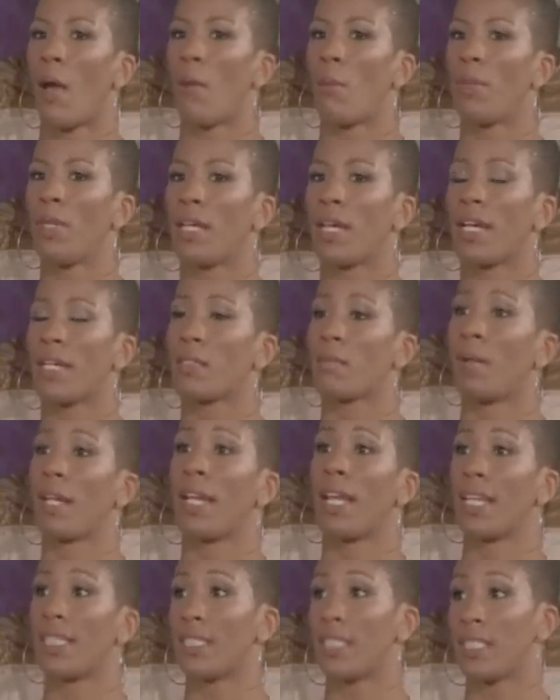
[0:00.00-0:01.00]
because my
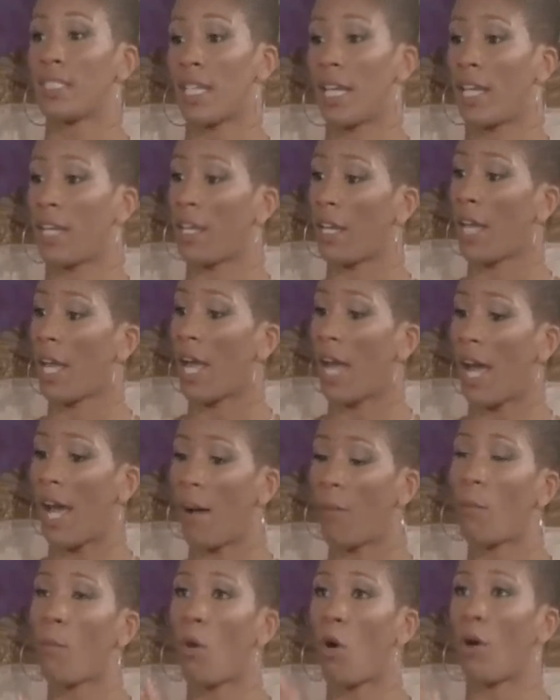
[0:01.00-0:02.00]
dad says, like,
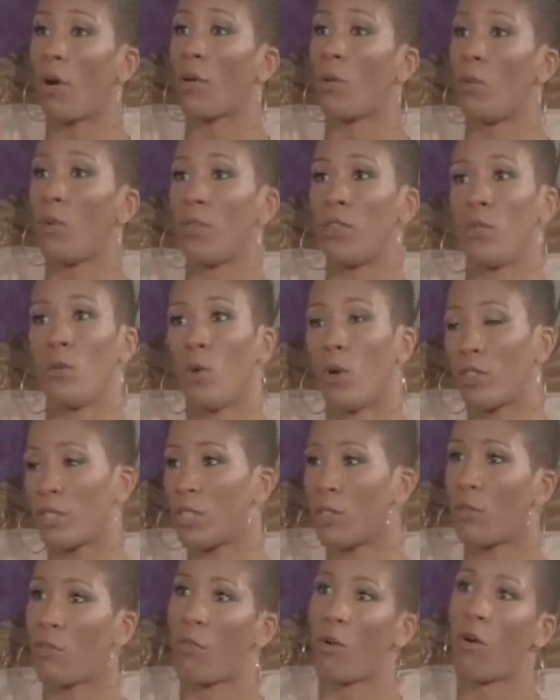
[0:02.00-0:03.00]
I'm walking with you. Walk
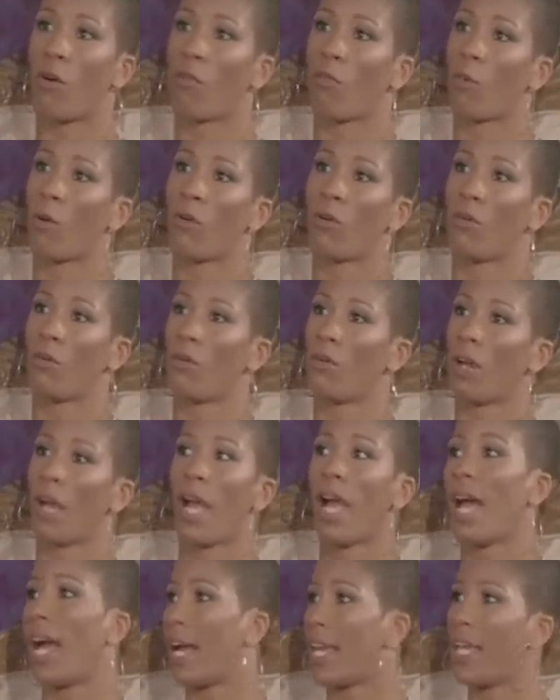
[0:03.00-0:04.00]
down the wrong road,
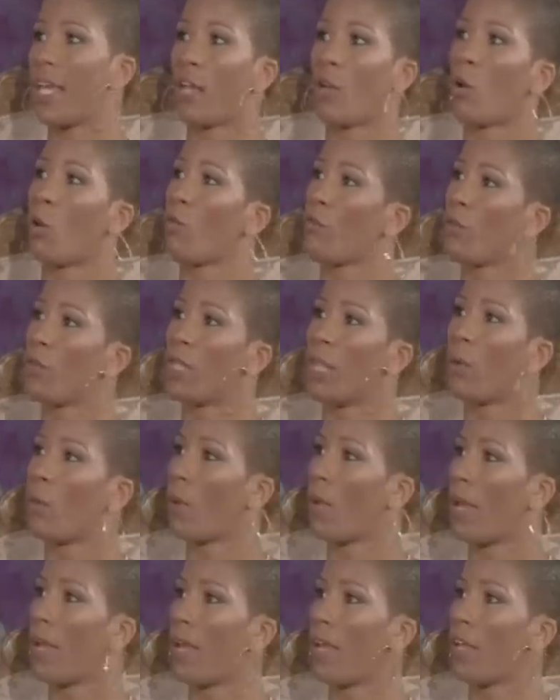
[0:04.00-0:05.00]
I can't go with you that
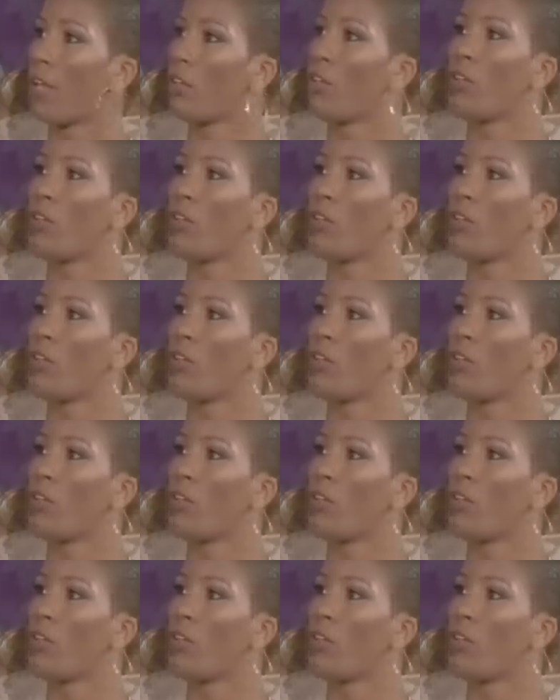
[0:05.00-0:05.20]
way.